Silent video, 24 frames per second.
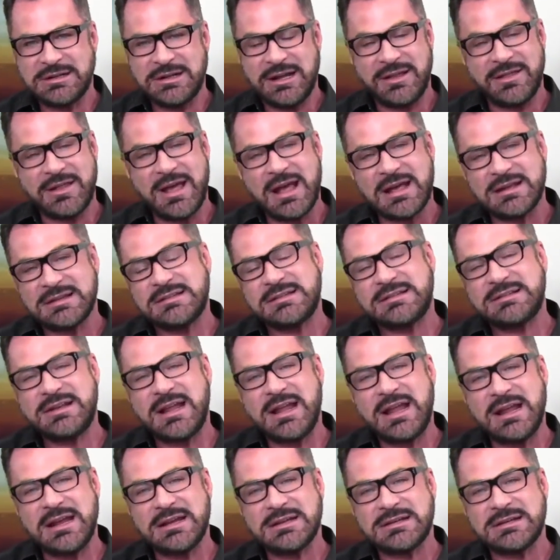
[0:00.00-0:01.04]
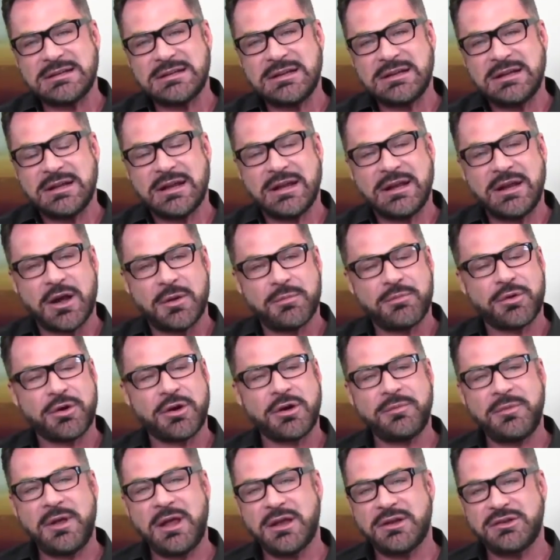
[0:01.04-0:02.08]
And that state can help
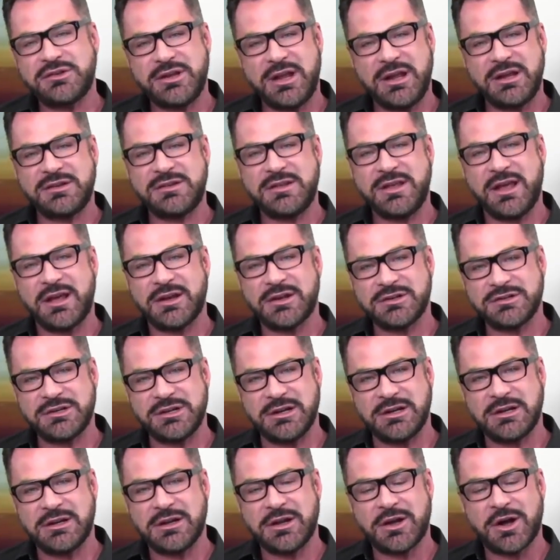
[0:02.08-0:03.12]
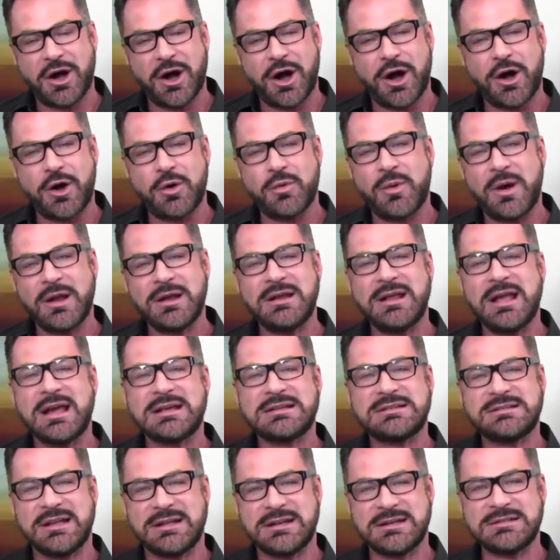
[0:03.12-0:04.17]
permeate and change the energy, all one
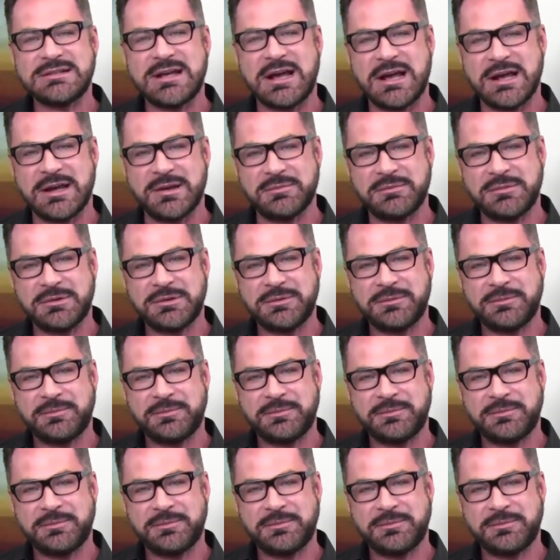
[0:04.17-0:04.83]
guest at a time.